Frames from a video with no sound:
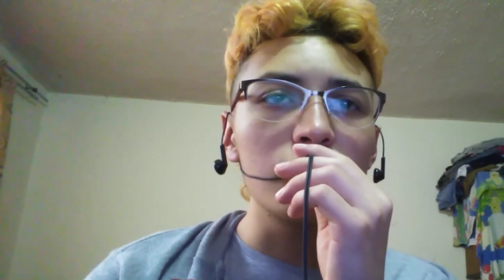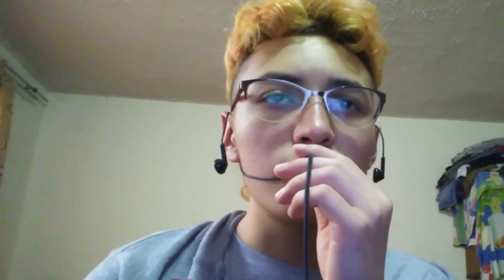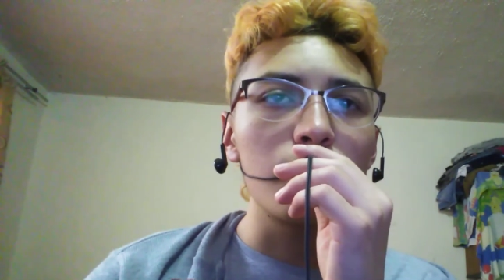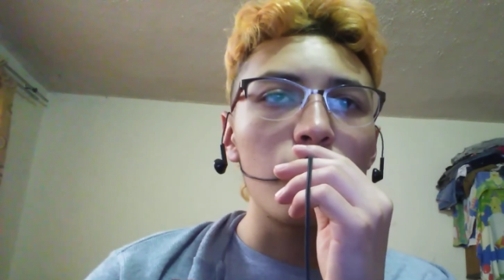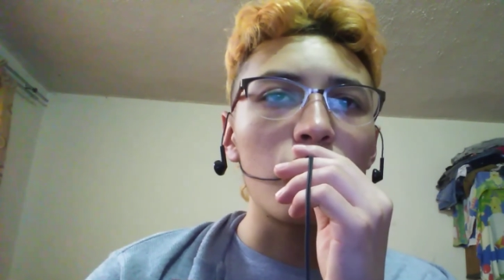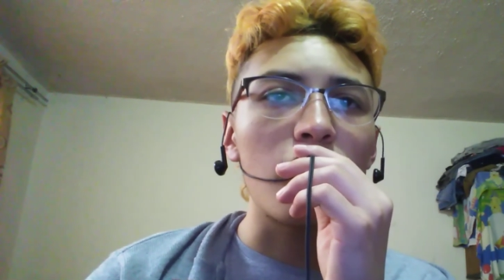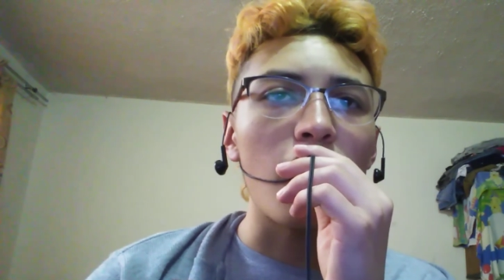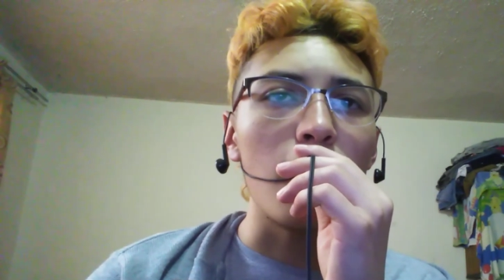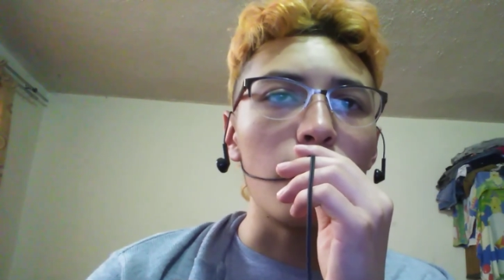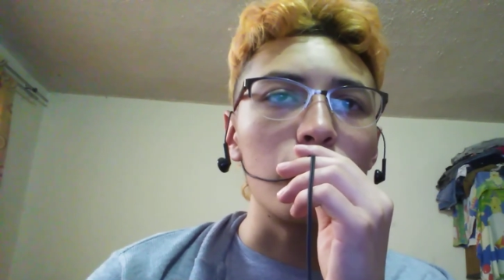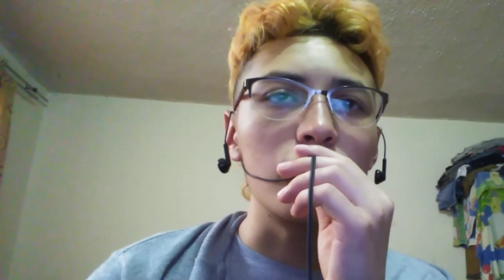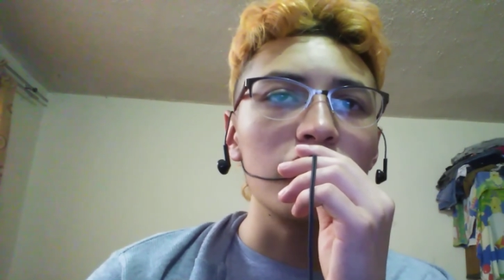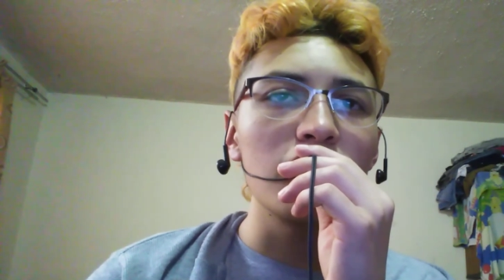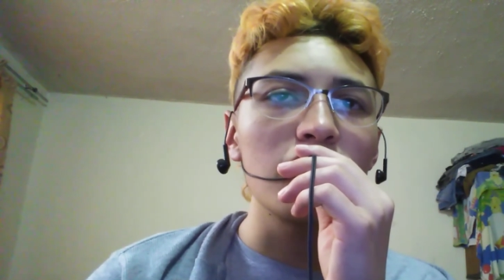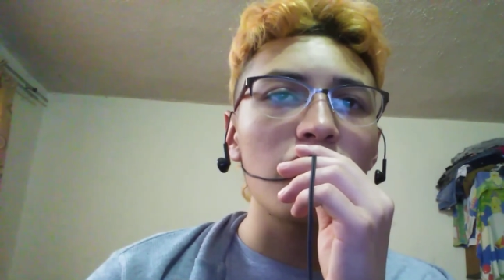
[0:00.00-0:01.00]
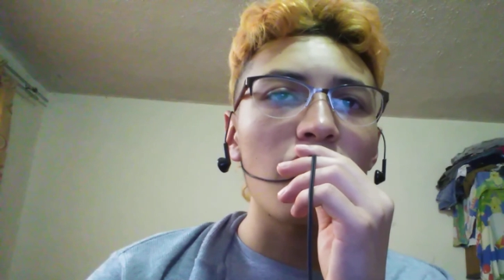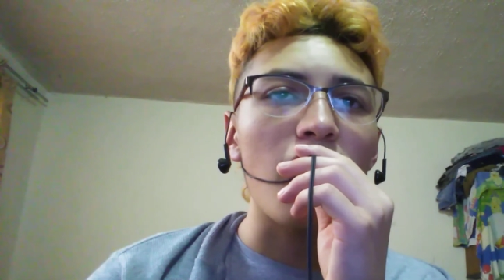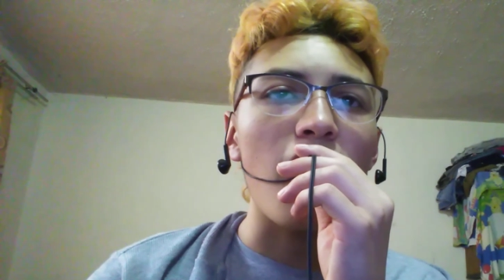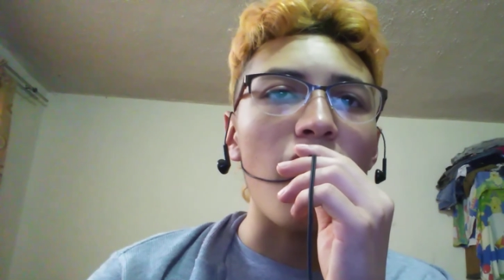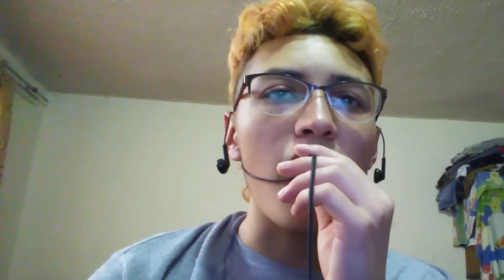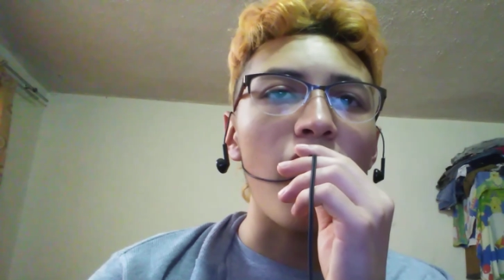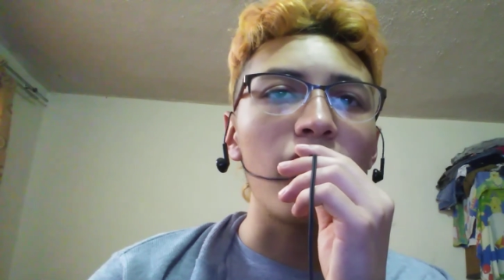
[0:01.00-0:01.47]
and write
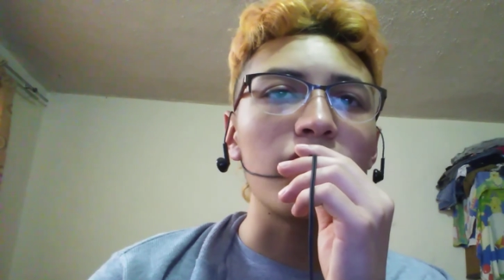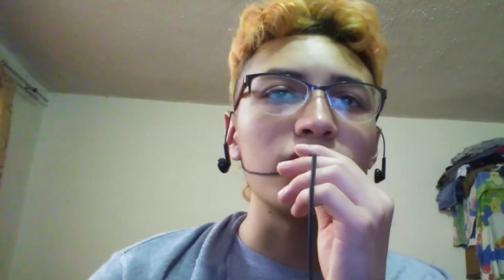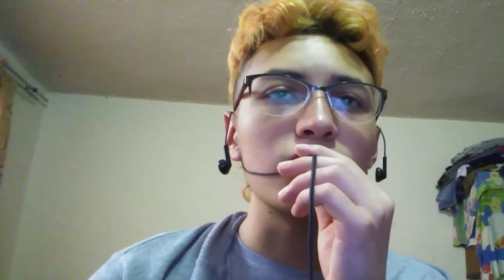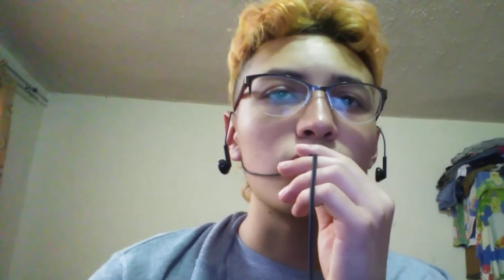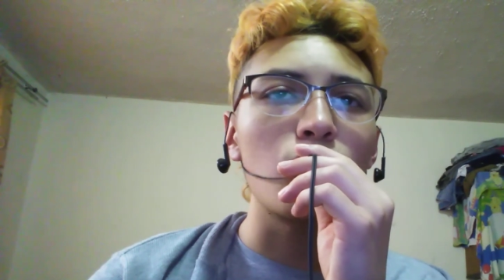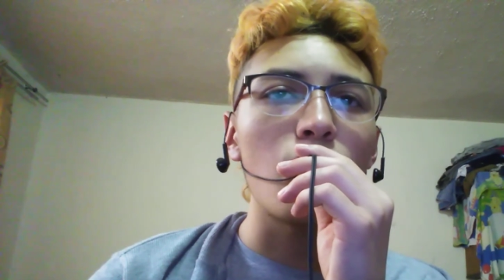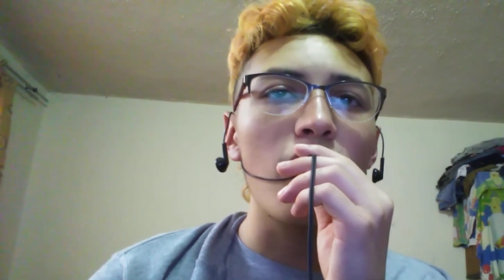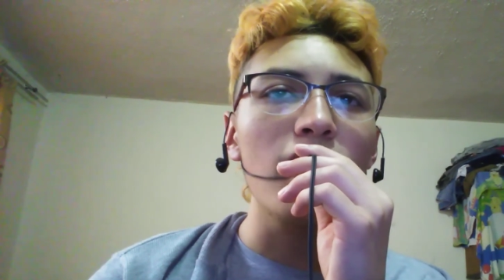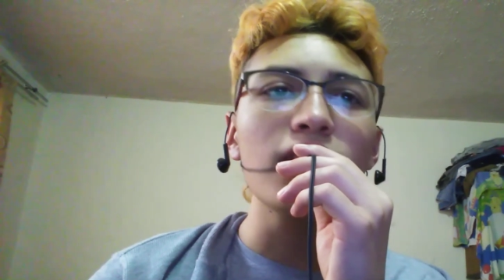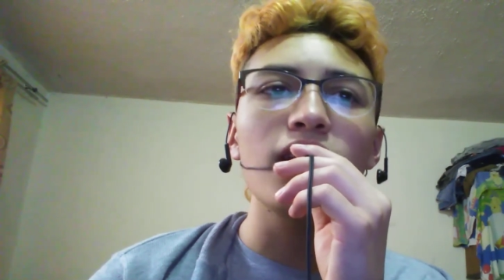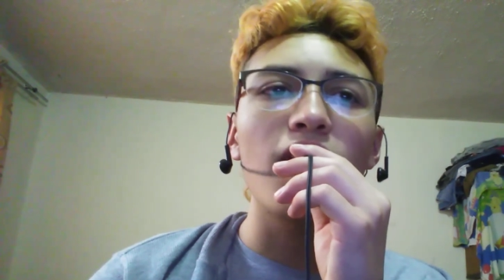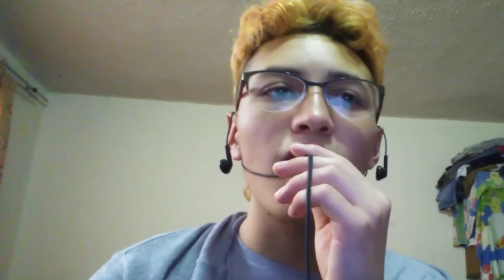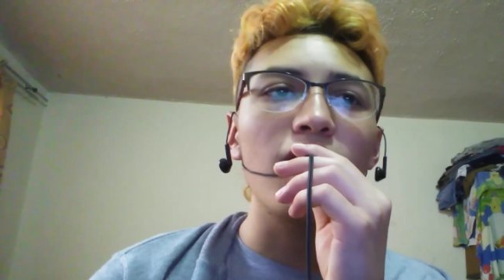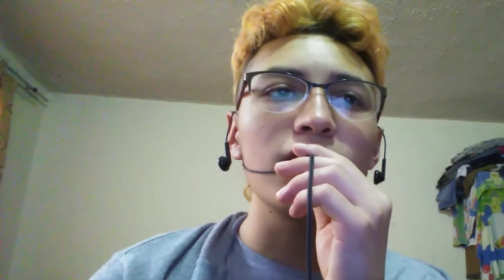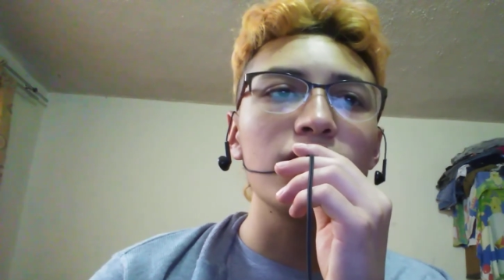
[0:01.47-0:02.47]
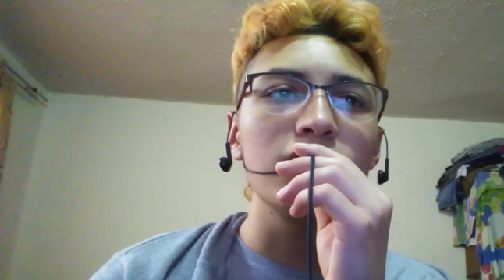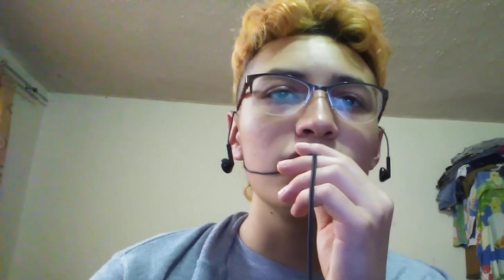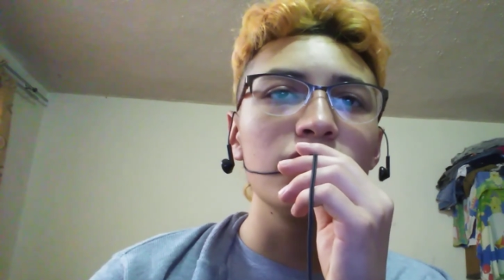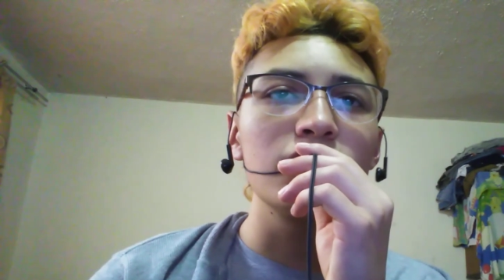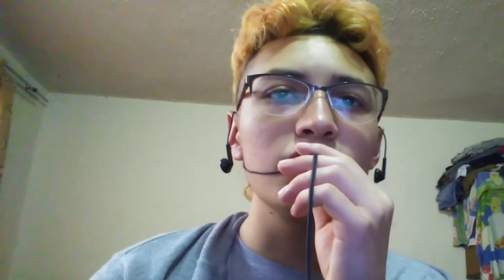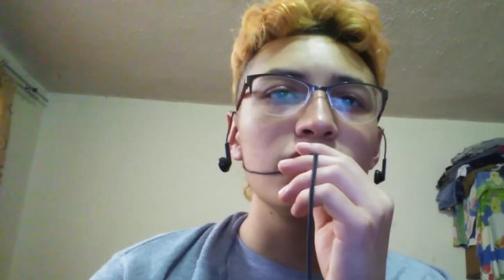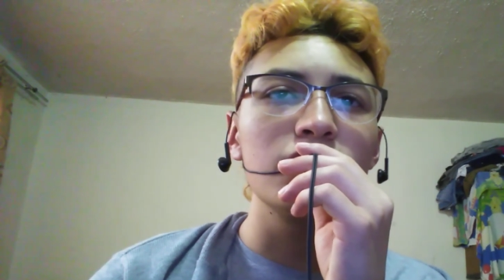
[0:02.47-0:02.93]
I did down
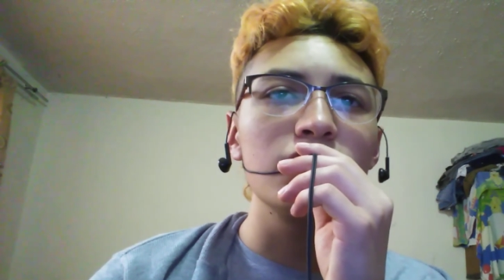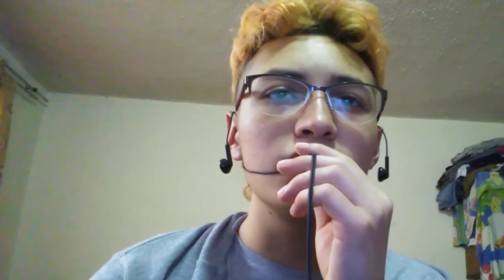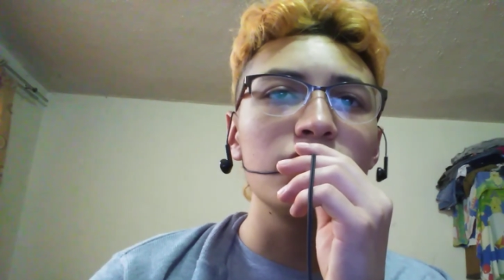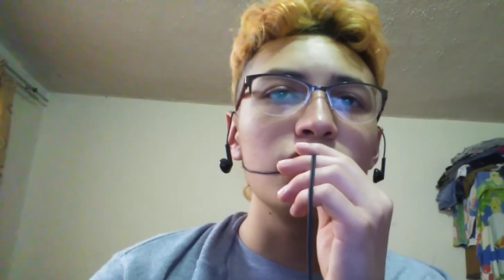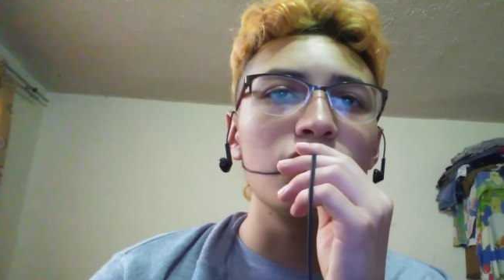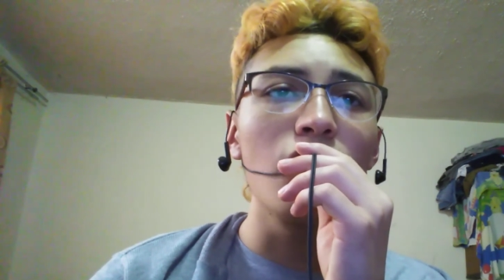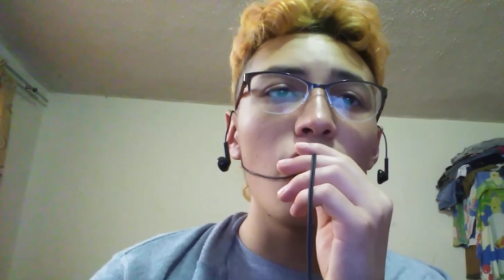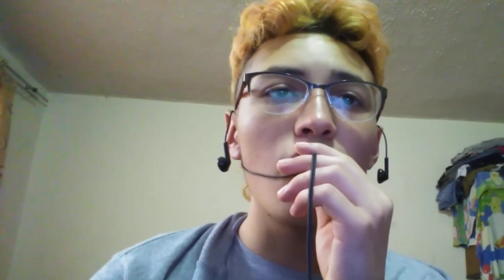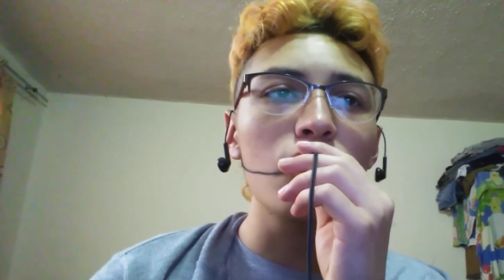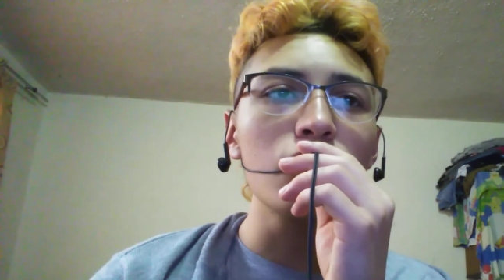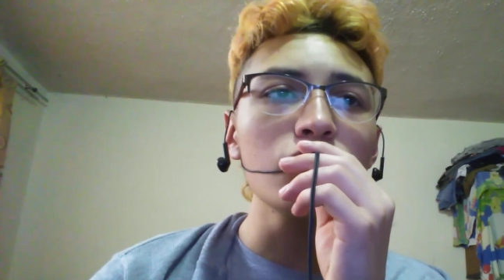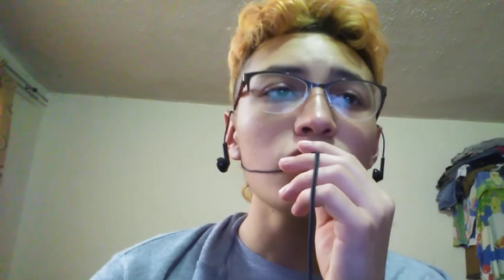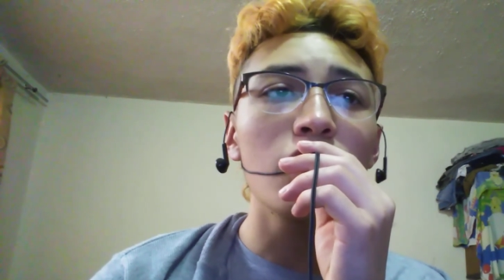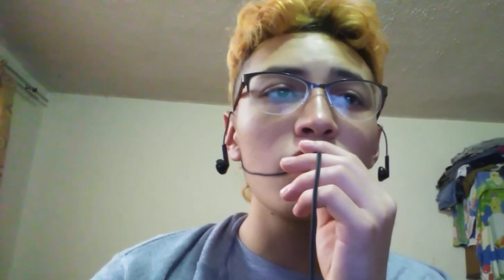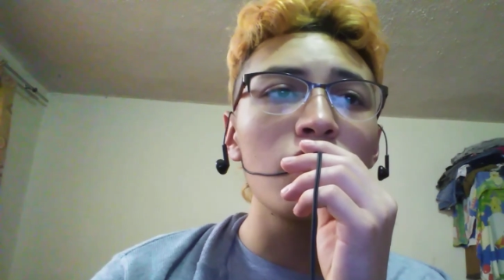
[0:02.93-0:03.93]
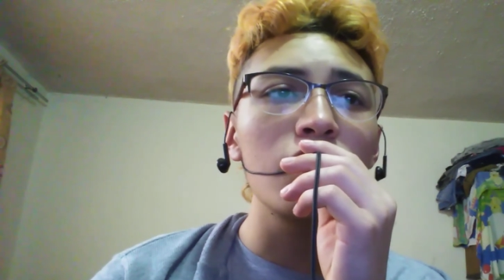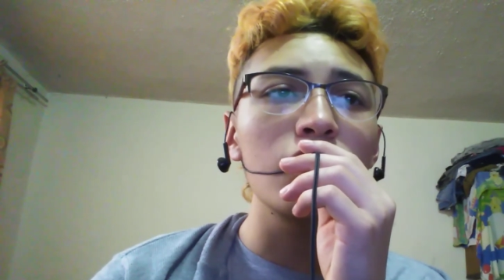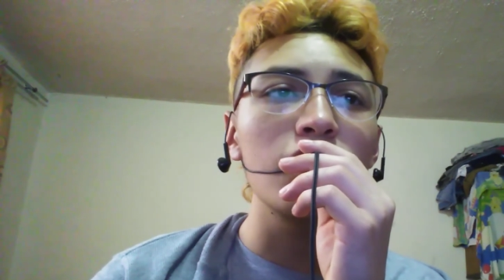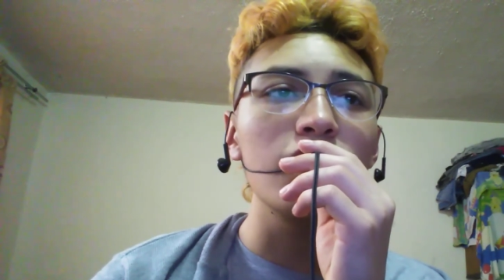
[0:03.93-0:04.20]
in notebook.